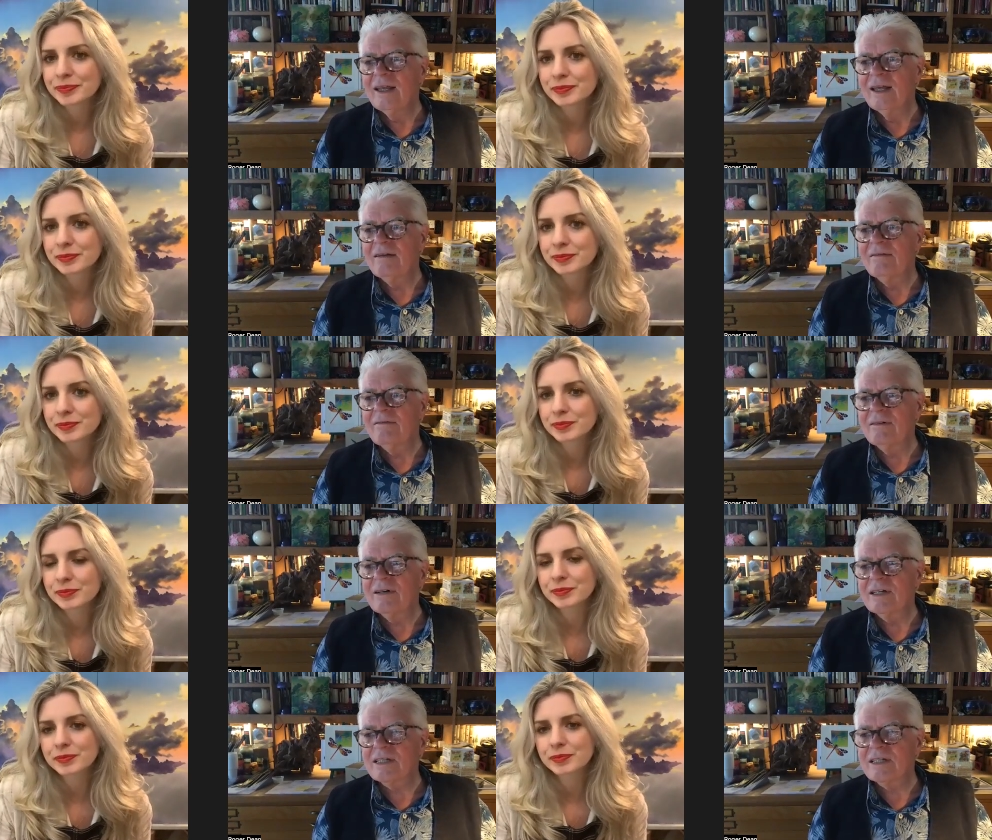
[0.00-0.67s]
Speaker 1: It
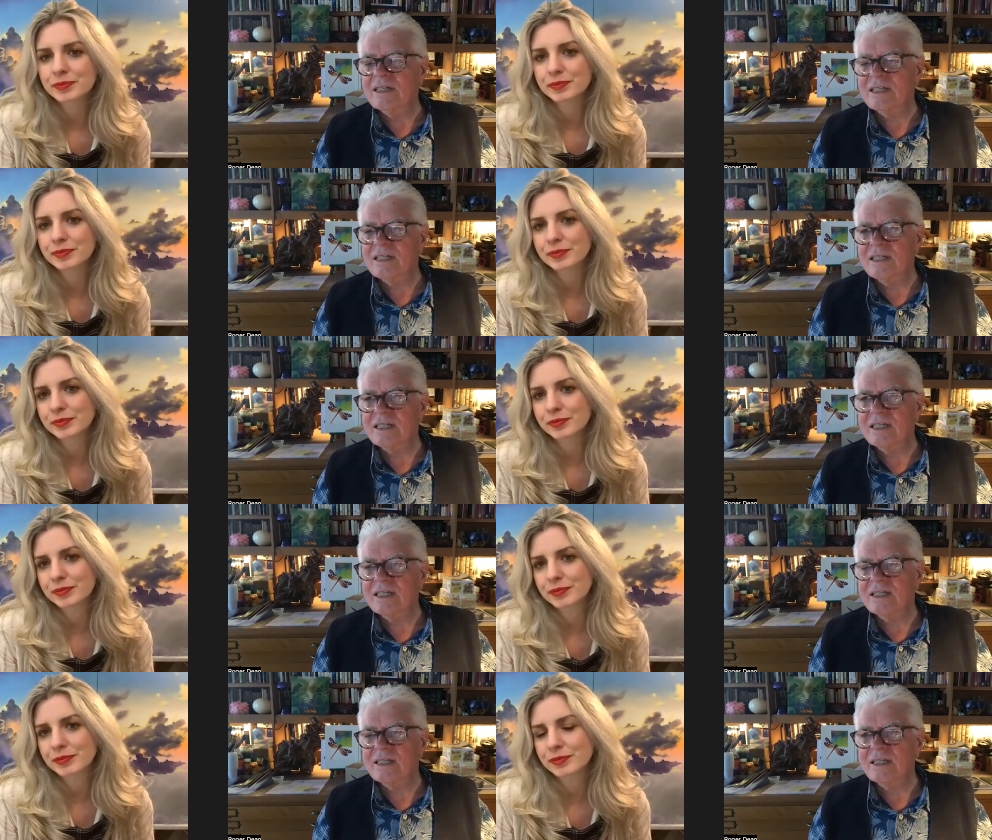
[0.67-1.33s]

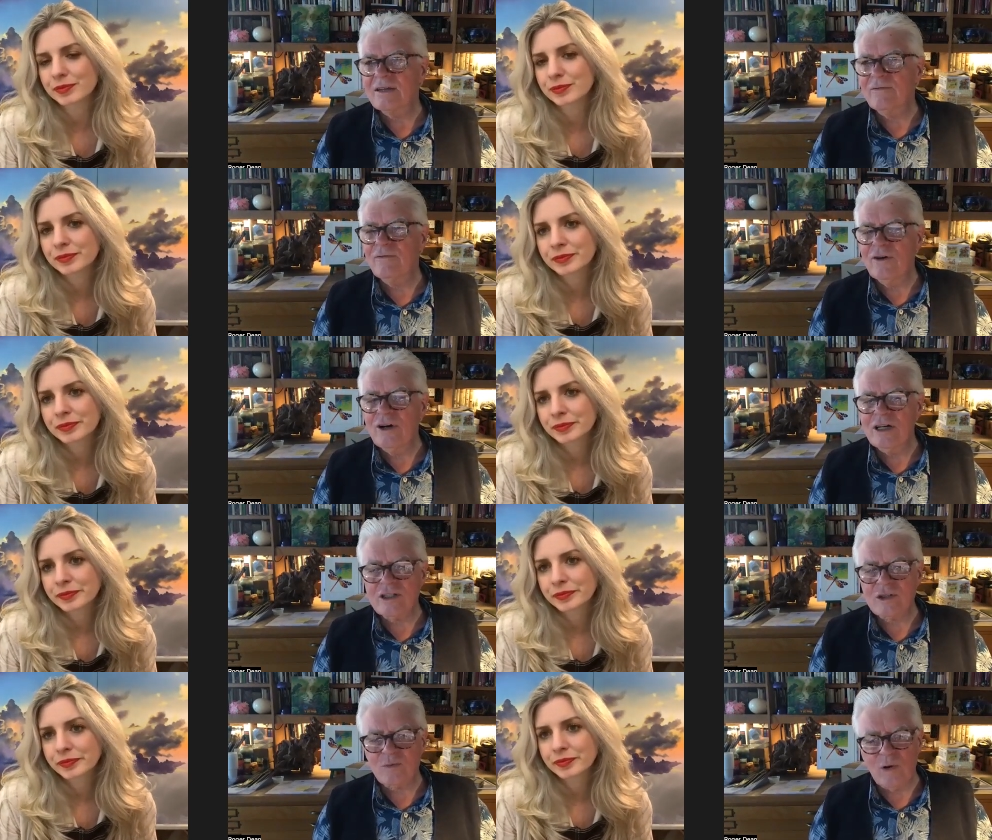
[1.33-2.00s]
was the
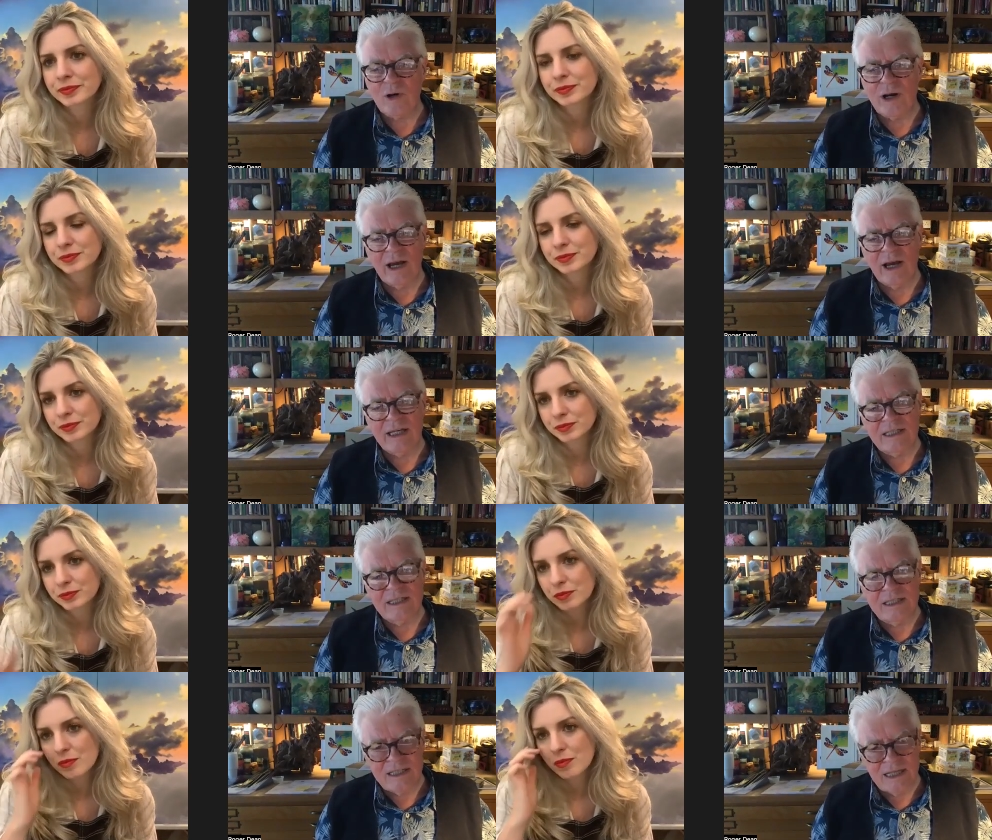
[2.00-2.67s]
first one
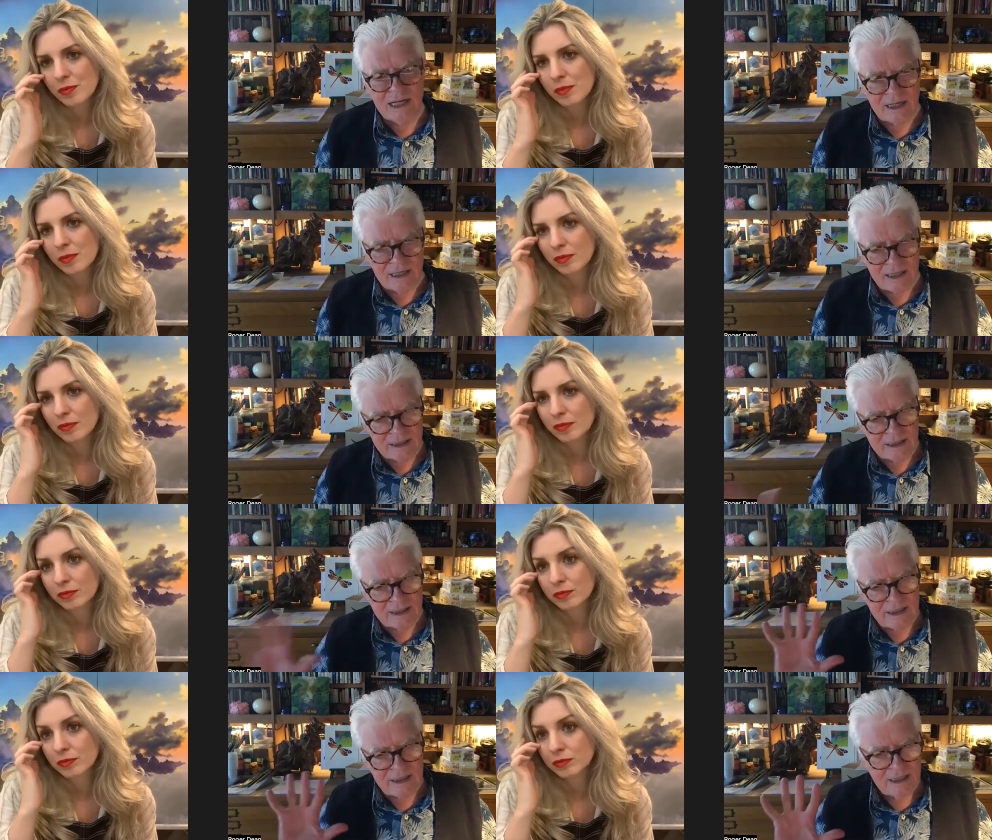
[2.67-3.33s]
I'd
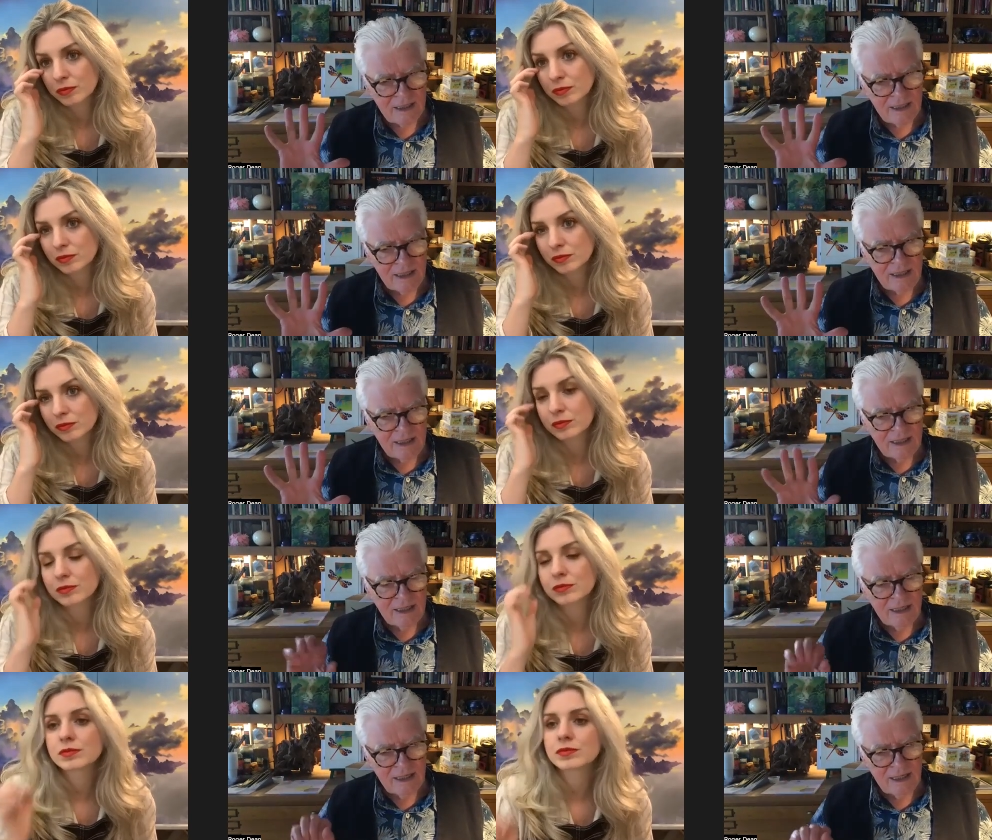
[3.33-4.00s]
done
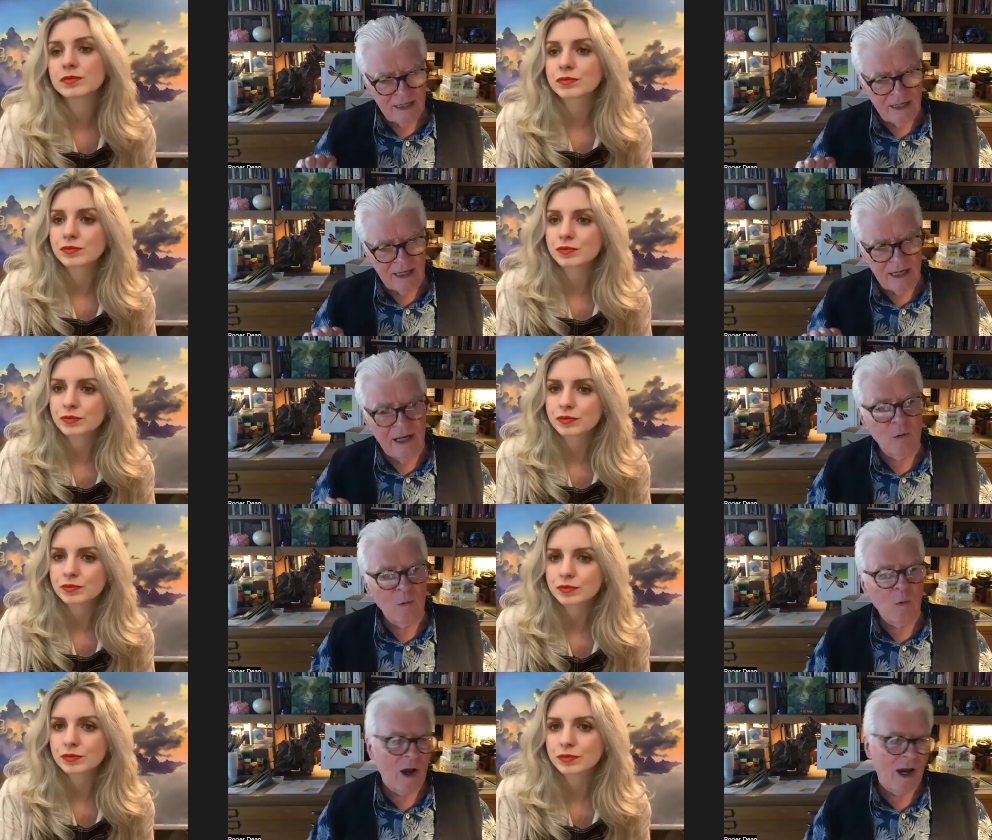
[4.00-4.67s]

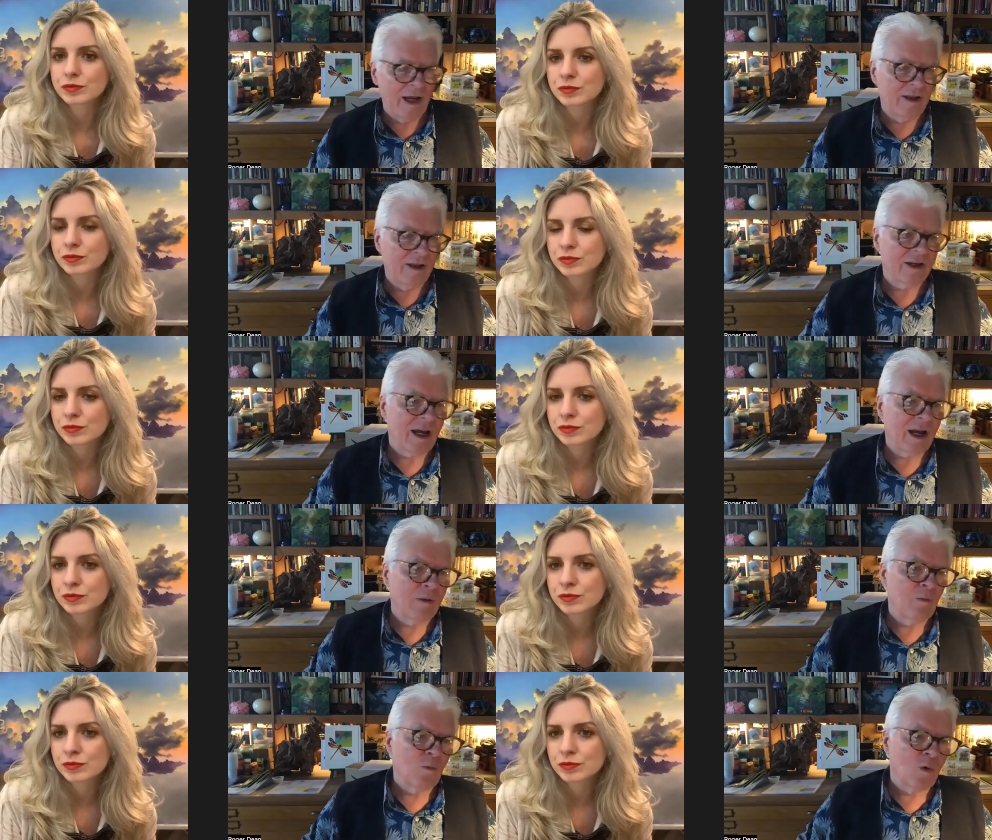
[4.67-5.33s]
in a way that
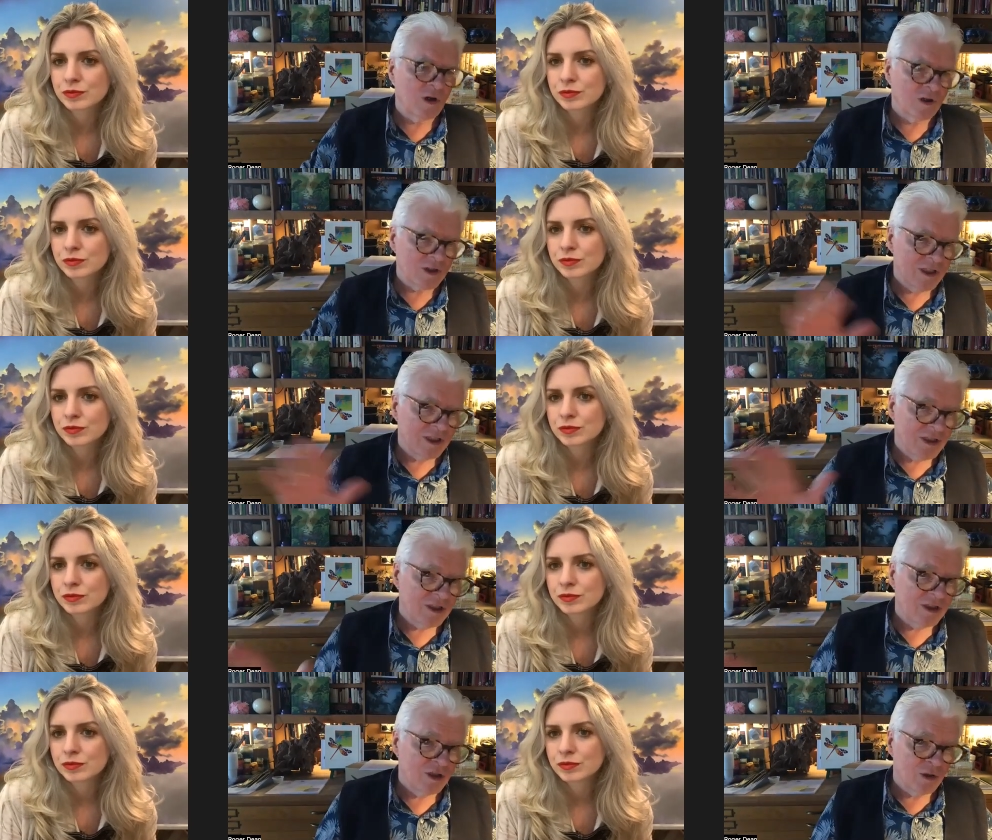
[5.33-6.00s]
I
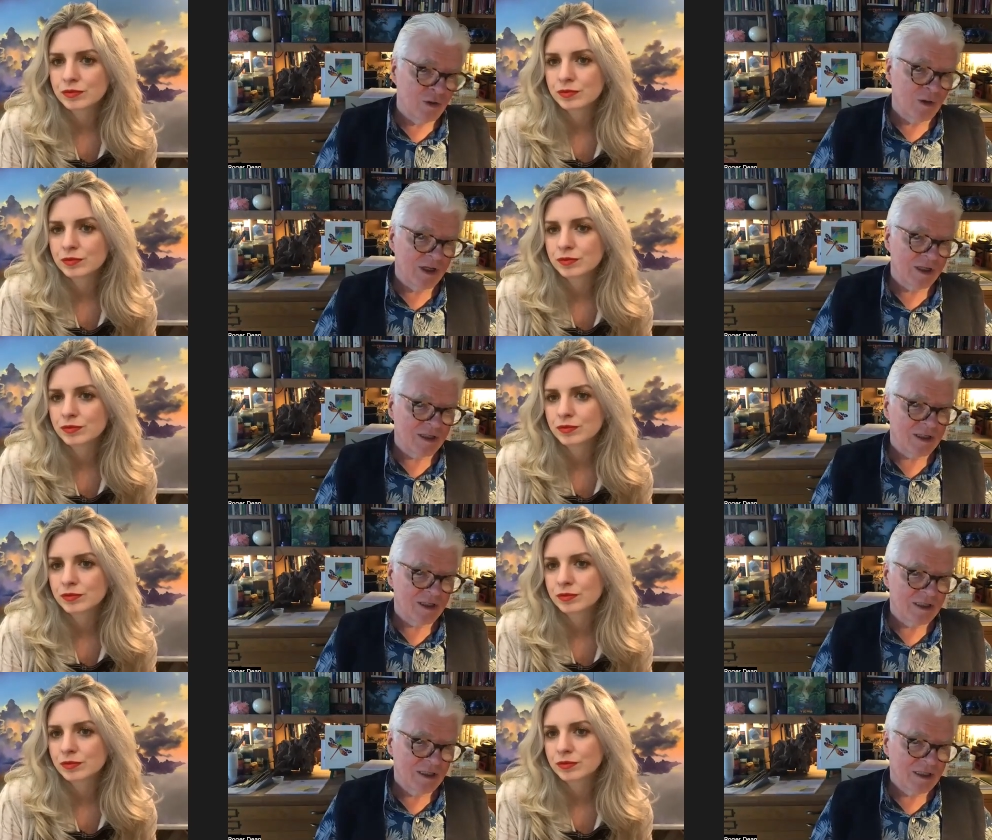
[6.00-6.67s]
wanted to do it.